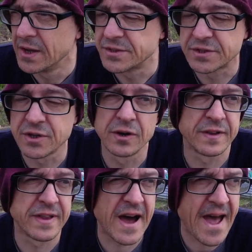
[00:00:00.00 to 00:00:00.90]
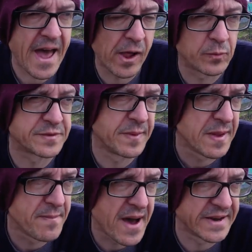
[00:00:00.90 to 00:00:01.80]
So that helps me
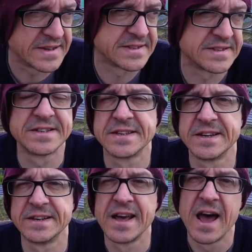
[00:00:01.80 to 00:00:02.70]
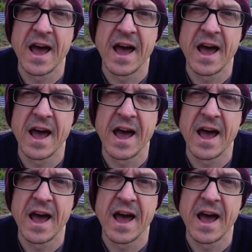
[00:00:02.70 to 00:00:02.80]
in my decision.